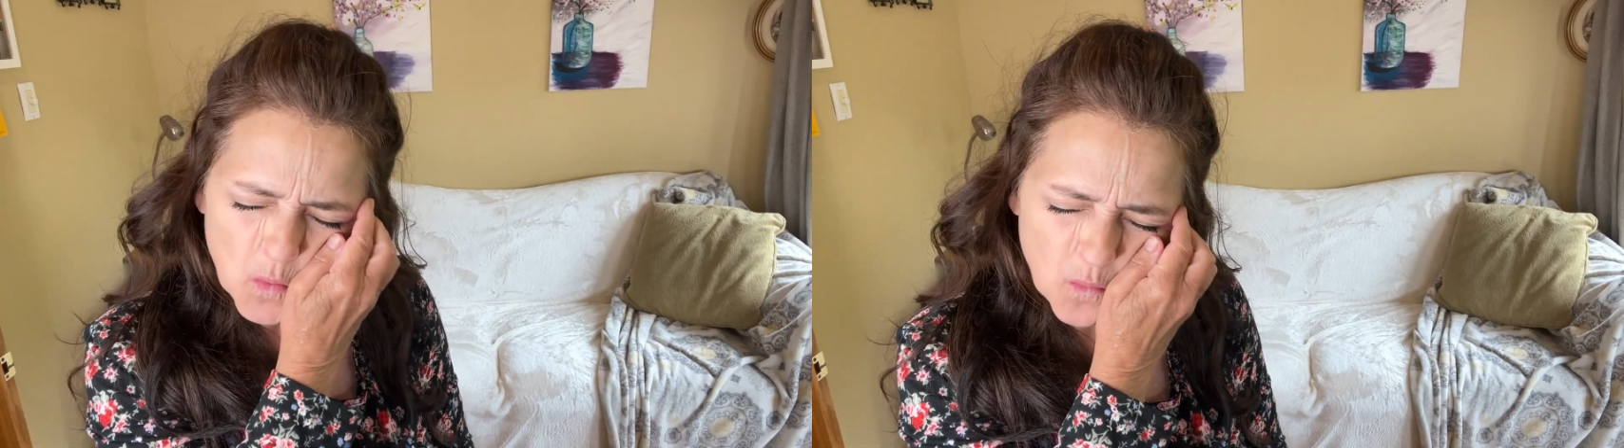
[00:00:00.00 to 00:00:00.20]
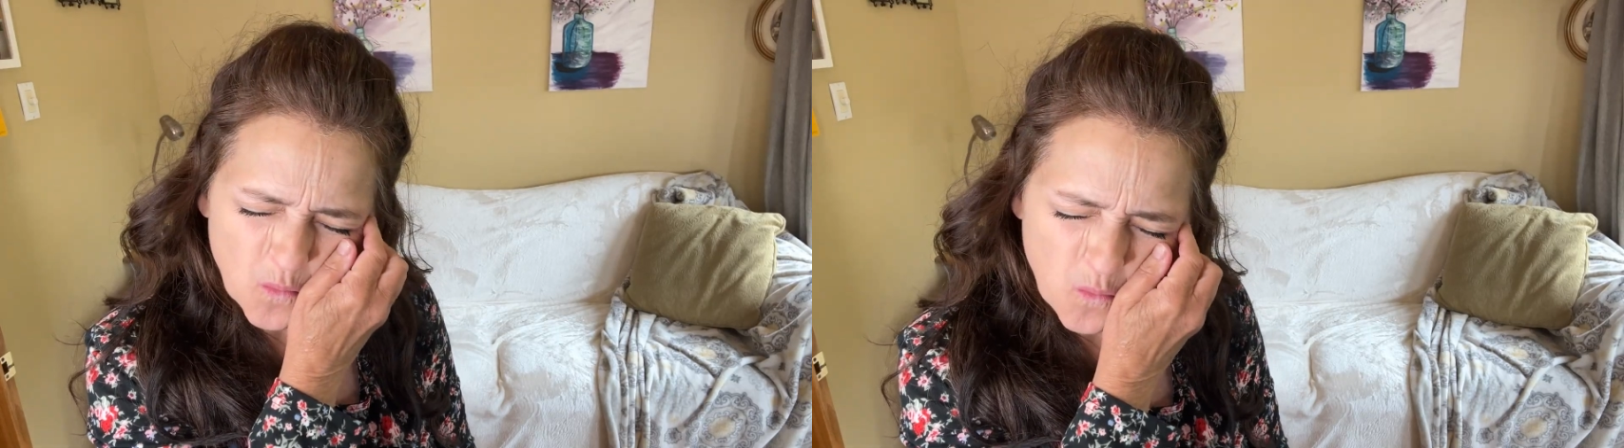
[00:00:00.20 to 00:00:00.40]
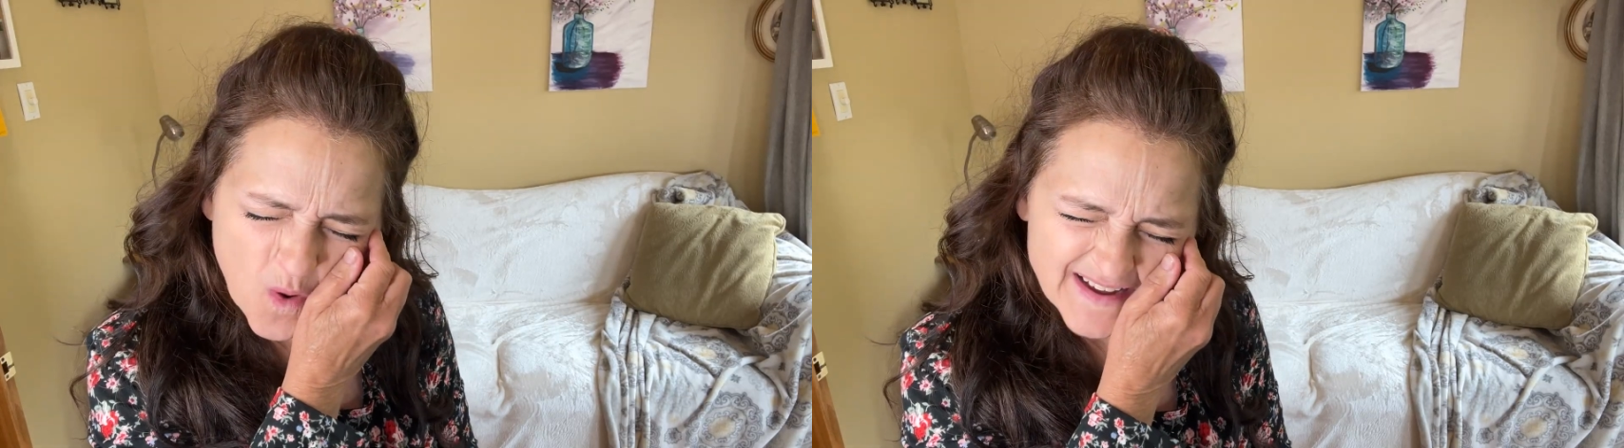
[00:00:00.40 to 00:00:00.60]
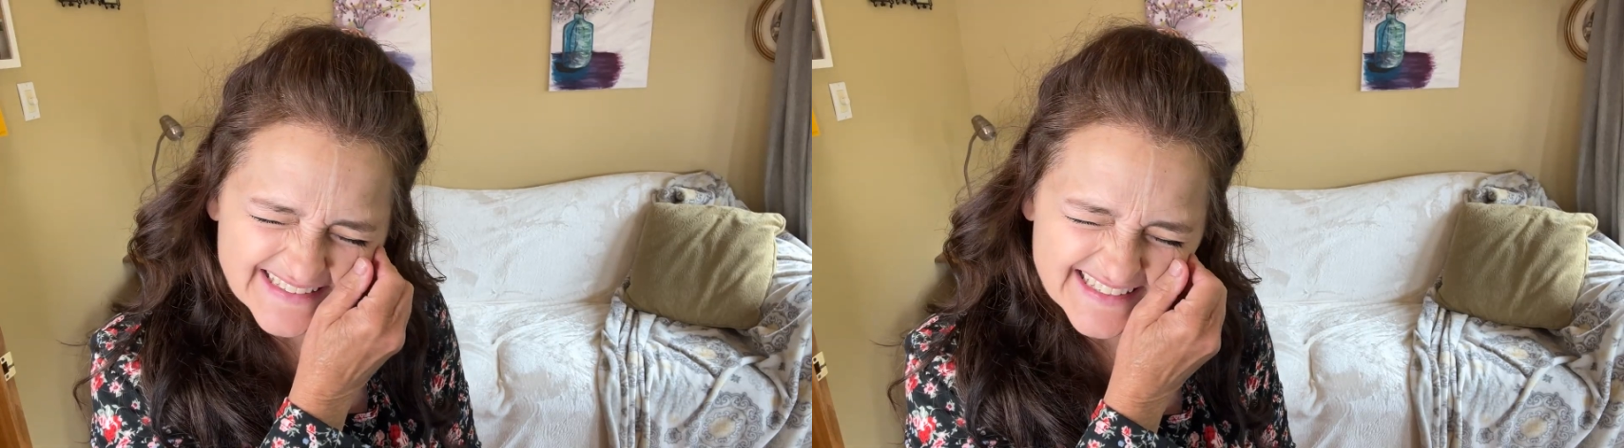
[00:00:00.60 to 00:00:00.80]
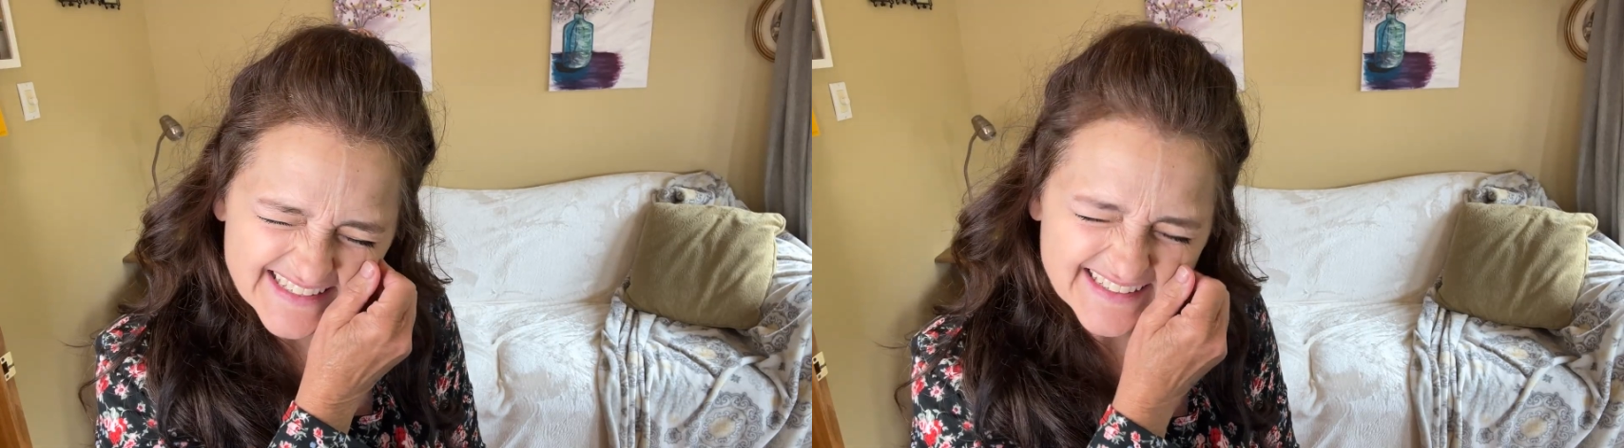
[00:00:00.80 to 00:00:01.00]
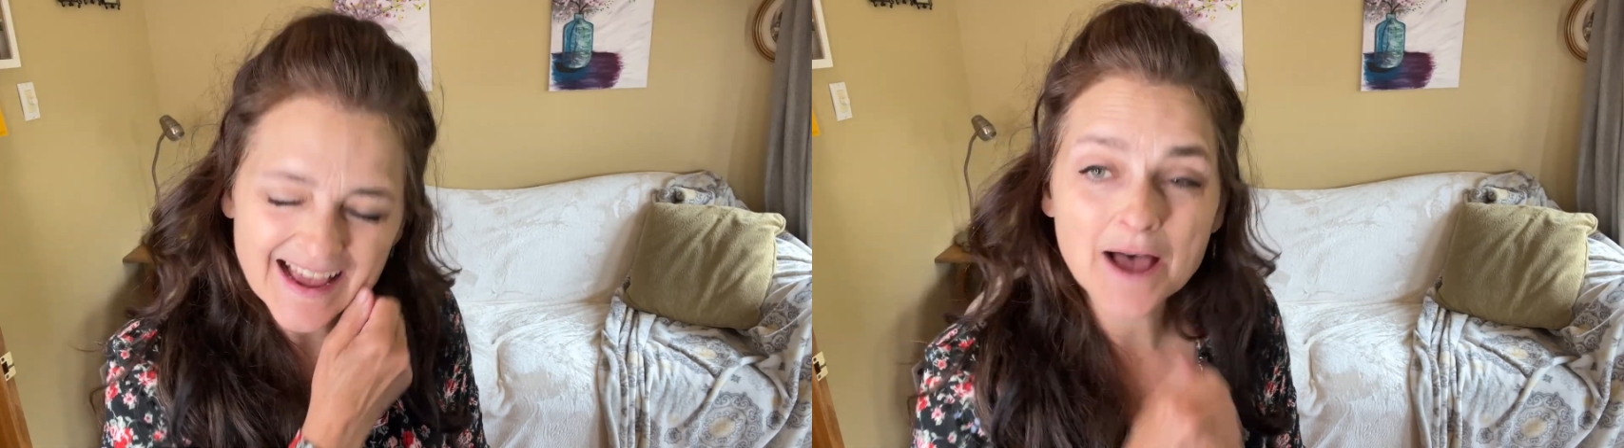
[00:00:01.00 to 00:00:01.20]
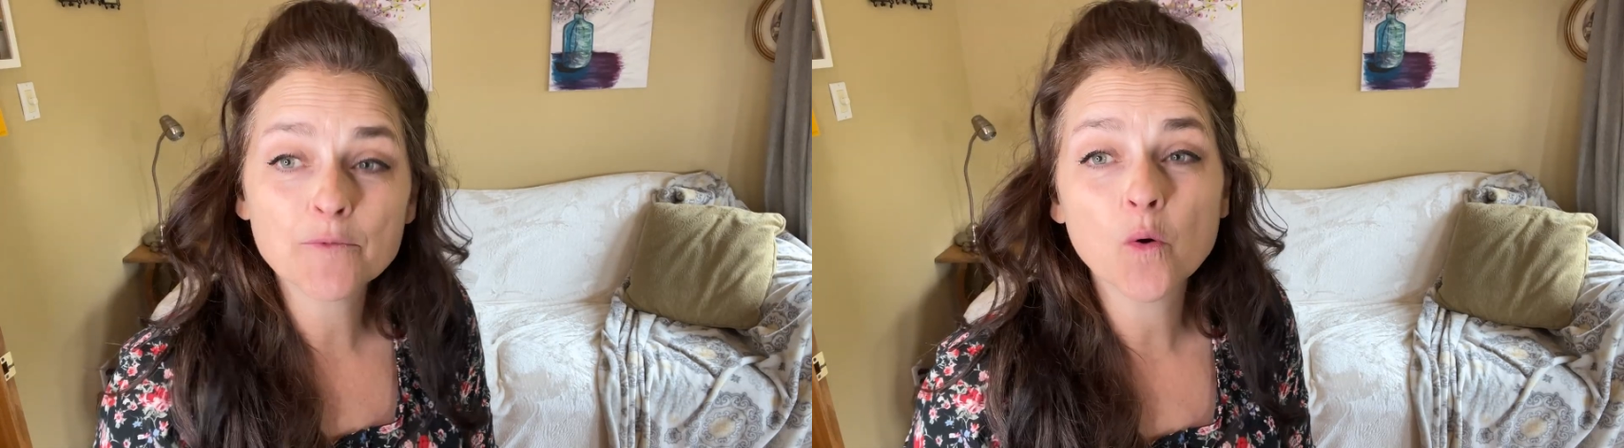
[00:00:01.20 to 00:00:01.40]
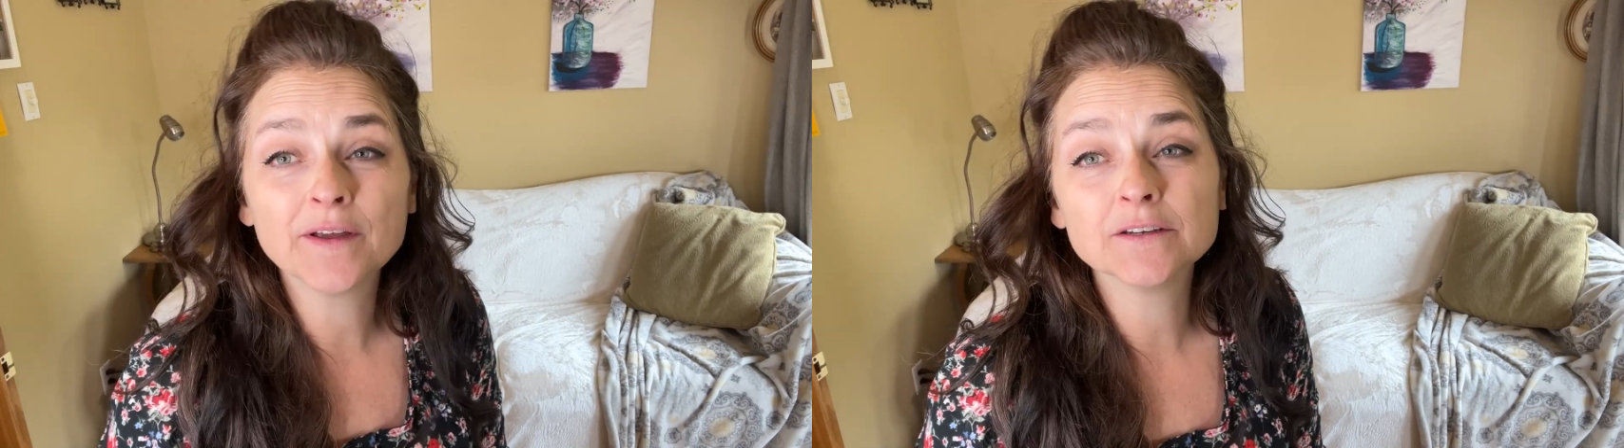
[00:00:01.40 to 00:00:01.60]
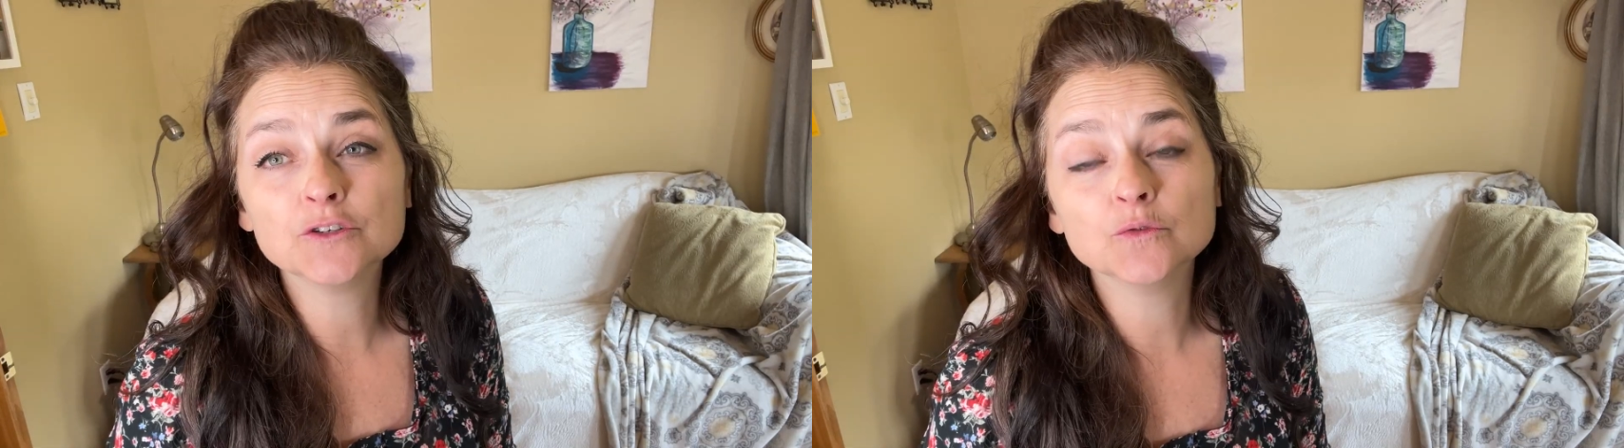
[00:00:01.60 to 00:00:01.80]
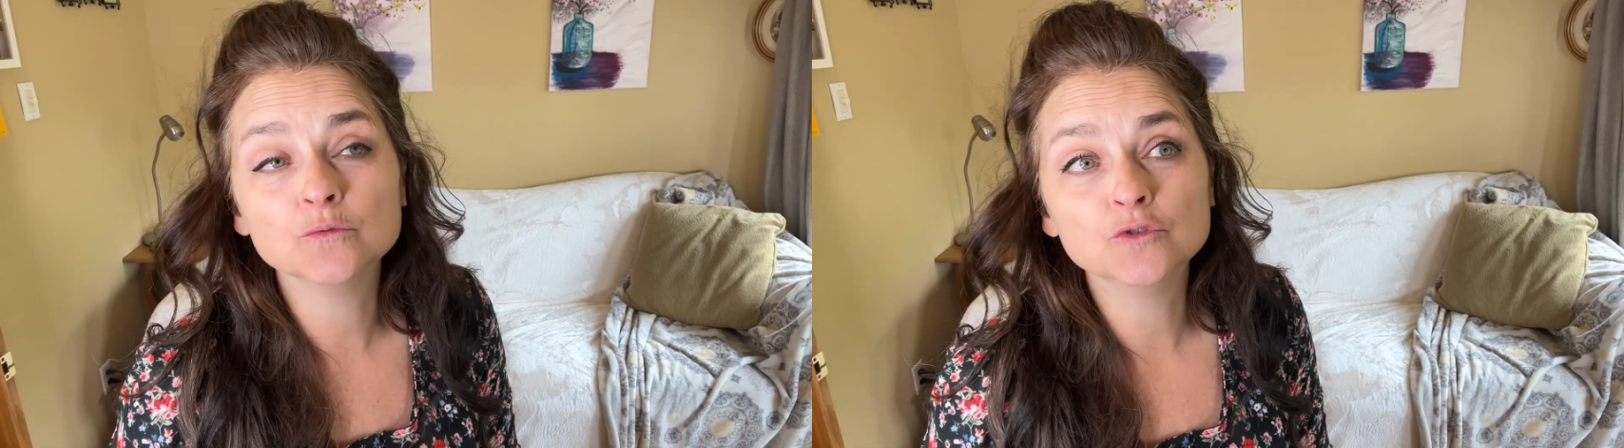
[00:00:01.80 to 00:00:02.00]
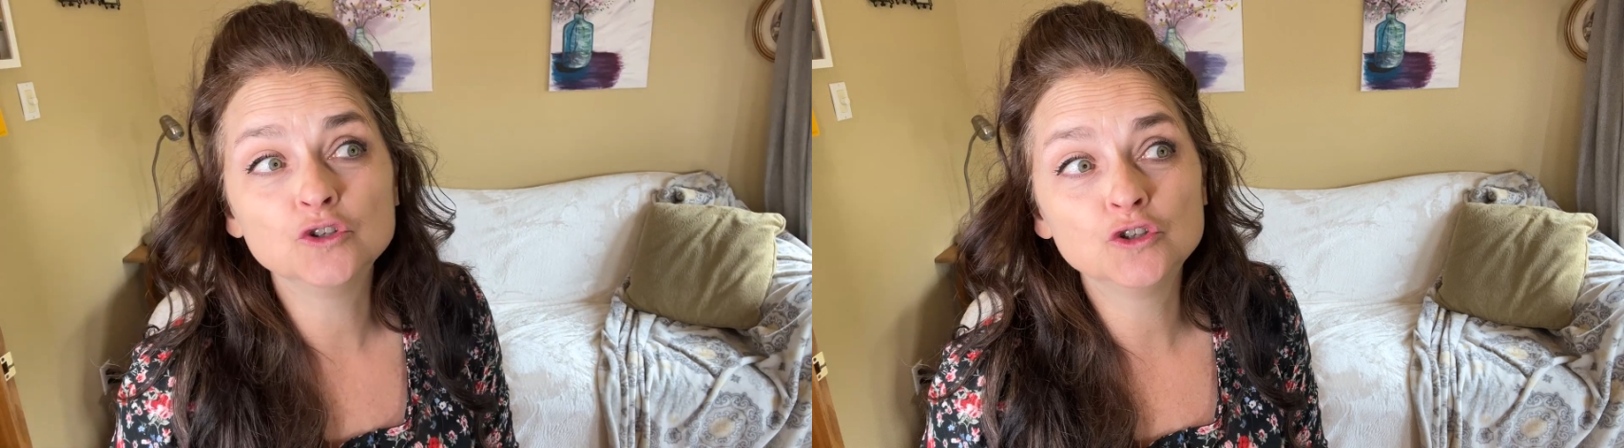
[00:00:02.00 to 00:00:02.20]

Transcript: what I'm going to